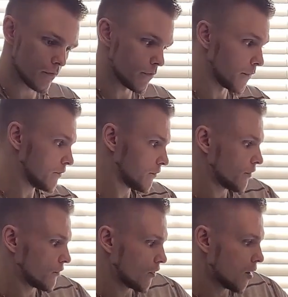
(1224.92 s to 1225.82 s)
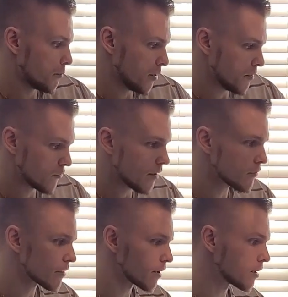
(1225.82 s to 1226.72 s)
this is pretty much
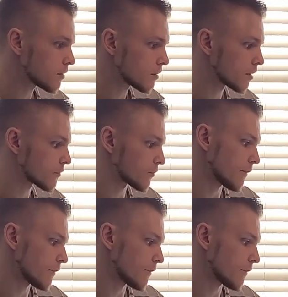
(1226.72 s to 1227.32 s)
everything except